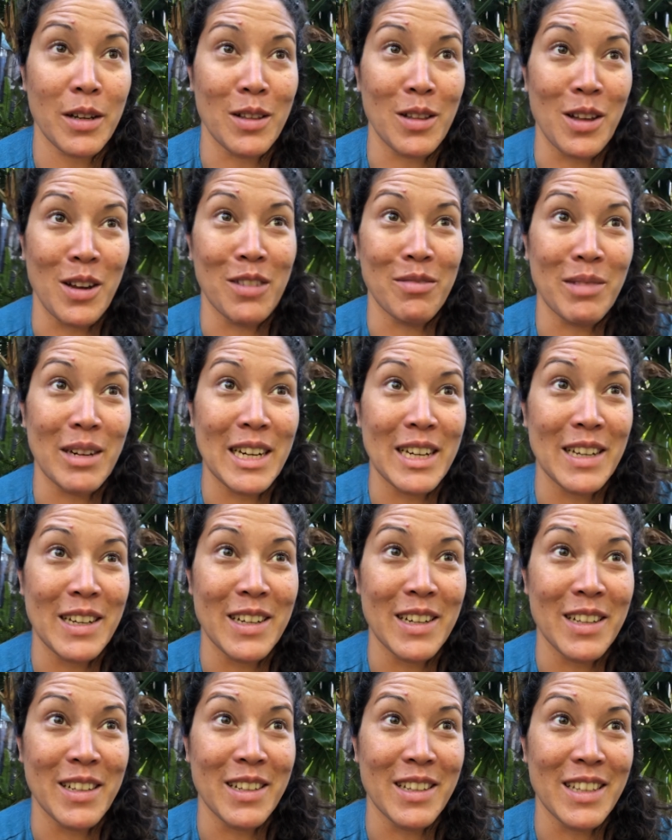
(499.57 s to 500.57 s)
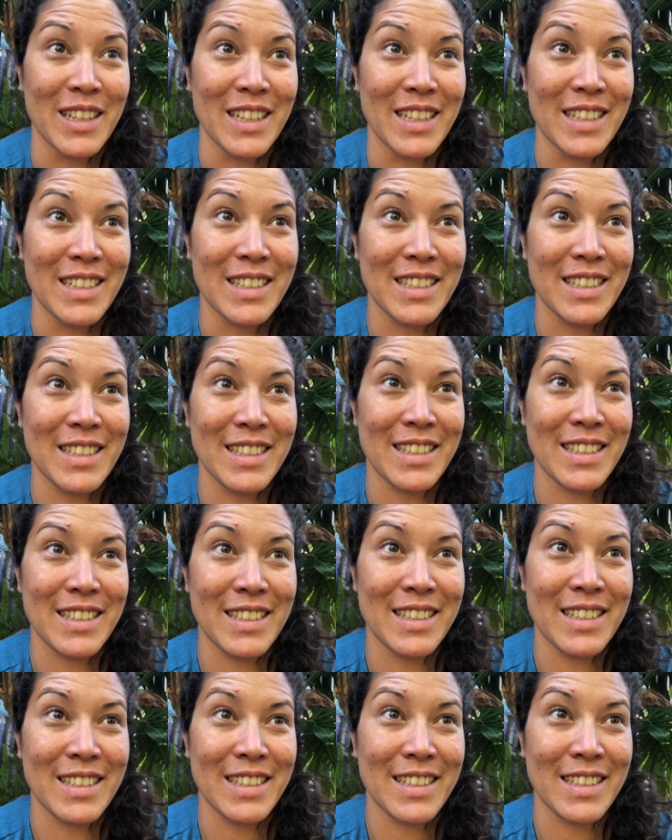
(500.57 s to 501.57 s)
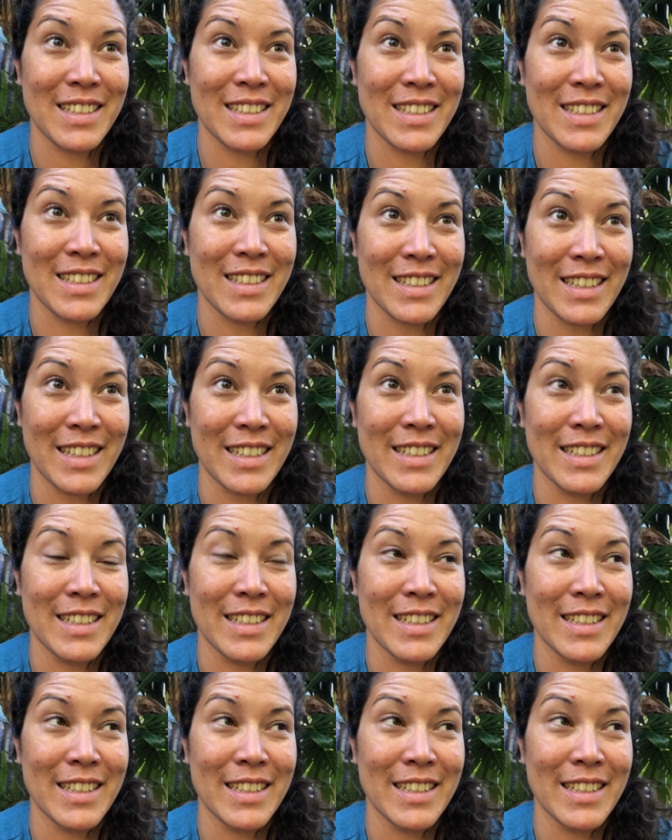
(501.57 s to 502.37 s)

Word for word: a lot of money on other things still.